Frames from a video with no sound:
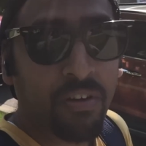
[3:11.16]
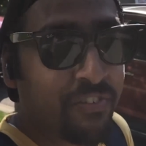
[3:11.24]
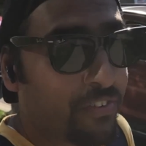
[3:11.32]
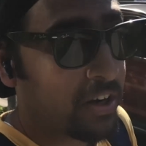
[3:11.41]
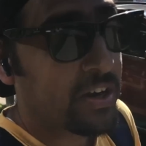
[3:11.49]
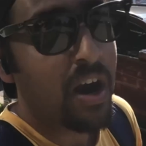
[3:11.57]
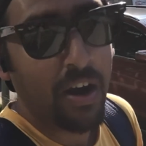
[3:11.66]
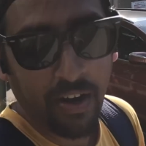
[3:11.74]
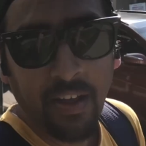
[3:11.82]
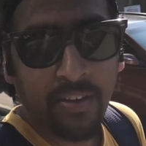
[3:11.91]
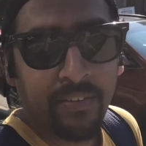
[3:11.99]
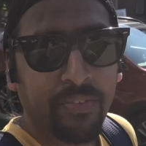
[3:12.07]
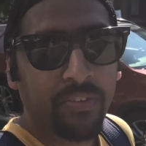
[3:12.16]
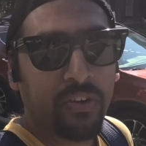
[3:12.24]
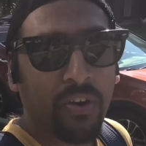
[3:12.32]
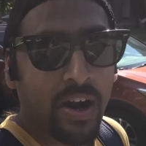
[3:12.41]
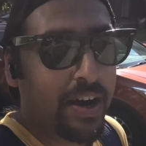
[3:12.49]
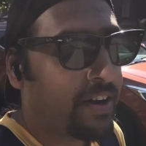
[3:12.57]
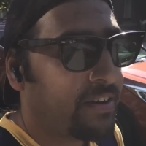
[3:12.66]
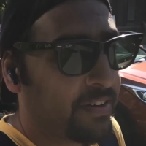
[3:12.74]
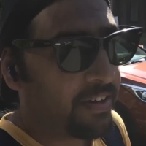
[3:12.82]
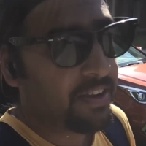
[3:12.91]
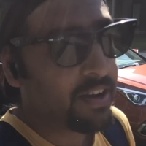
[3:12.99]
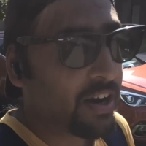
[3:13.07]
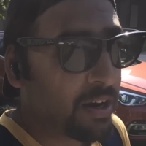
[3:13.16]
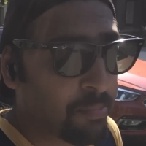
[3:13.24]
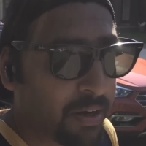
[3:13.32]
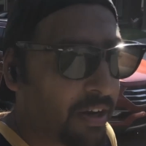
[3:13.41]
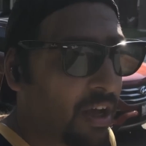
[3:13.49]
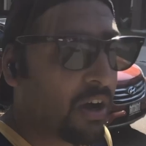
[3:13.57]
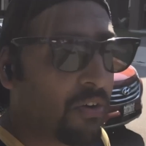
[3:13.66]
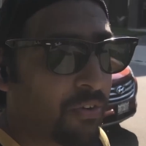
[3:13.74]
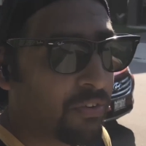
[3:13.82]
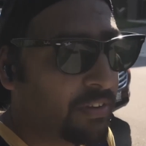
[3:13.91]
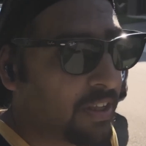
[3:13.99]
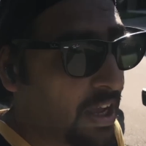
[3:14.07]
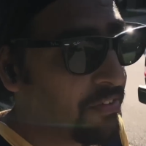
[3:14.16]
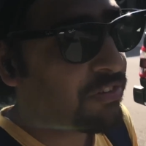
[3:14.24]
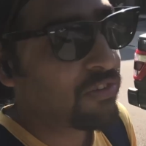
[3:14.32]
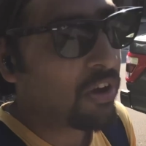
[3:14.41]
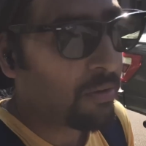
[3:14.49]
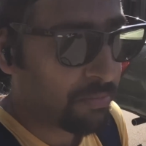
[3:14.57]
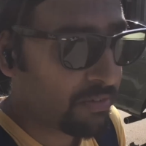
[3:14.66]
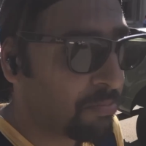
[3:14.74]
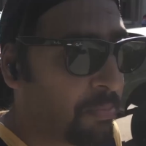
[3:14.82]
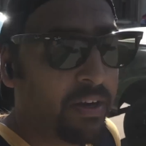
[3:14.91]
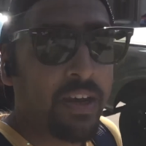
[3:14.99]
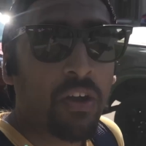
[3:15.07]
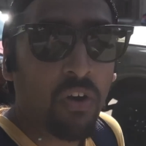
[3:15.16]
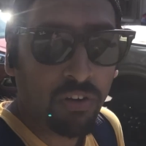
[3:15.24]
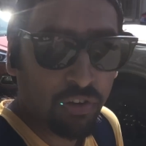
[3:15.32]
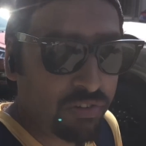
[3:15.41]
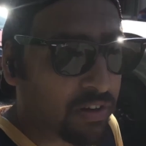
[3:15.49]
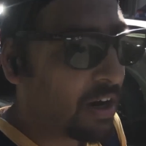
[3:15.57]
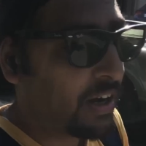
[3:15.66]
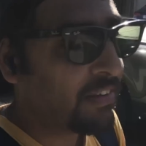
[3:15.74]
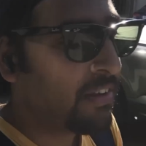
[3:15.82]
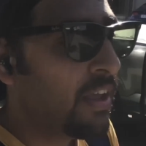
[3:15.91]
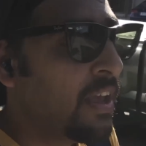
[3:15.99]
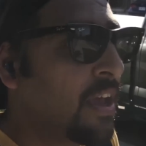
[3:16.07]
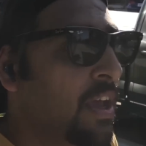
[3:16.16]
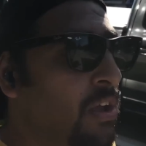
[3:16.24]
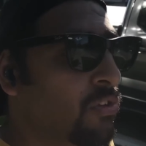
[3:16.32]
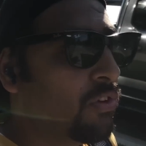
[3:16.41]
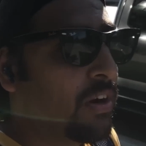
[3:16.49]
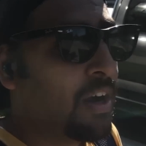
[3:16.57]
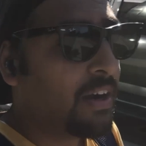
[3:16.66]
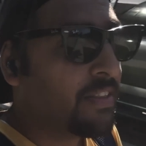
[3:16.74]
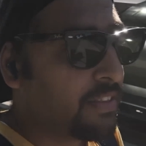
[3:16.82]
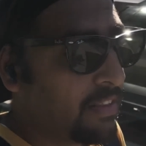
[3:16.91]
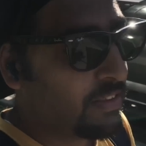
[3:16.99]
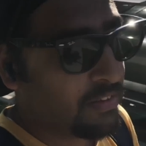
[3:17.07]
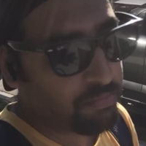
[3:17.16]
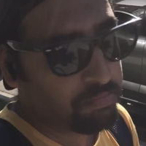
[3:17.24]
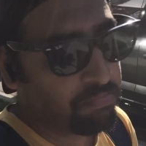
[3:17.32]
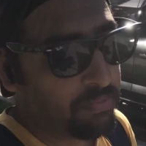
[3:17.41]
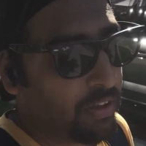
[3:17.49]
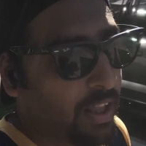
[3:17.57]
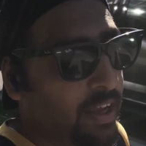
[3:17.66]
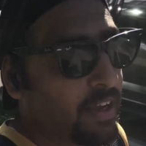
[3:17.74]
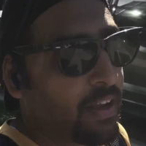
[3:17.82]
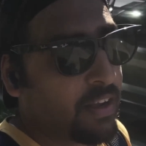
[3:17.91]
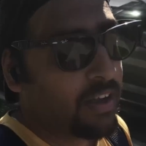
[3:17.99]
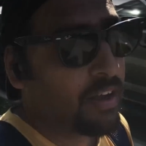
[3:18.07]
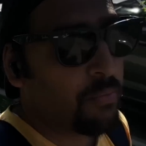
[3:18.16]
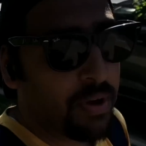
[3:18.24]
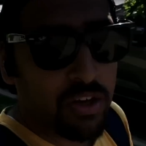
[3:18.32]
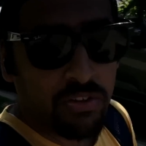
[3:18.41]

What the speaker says: of a card, your identity card, but now they have stopped printing all those cards. So when you